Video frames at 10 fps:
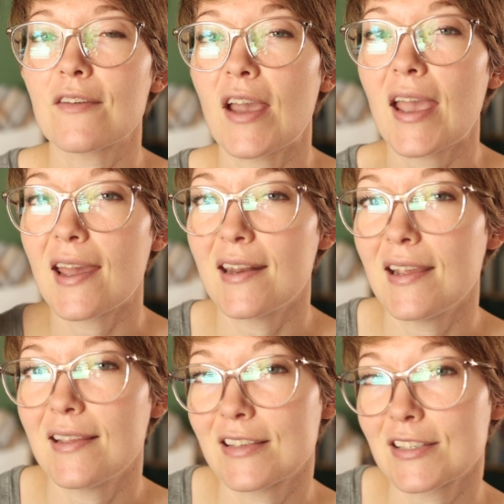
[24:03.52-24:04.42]
if I had
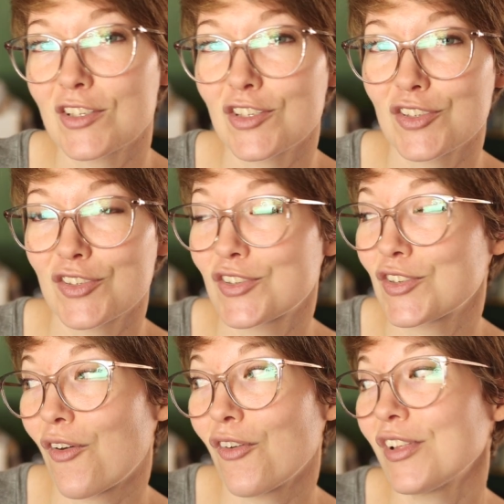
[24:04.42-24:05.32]
it in this
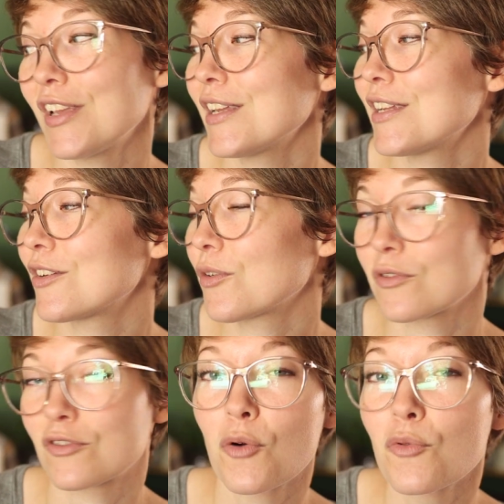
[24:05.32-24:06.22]
solid
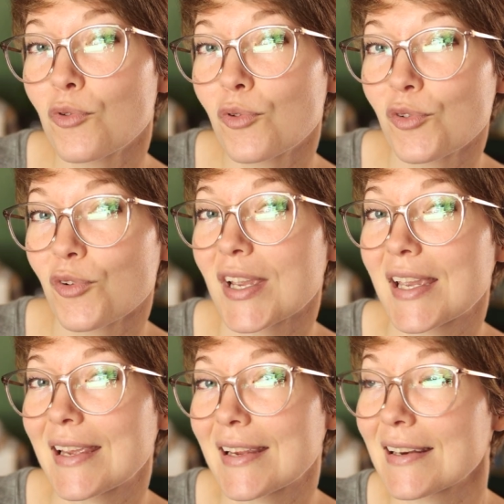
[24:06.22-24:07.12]
or tonal
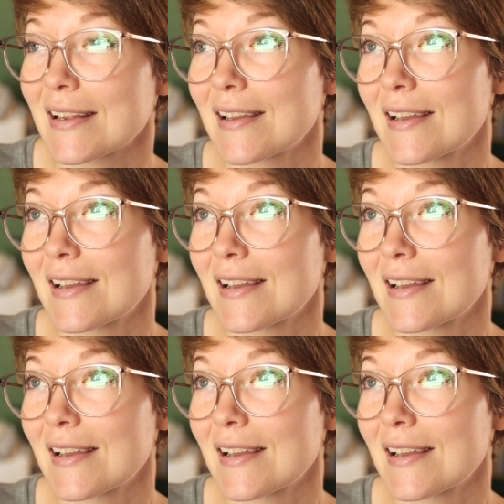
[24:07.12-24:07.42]
green,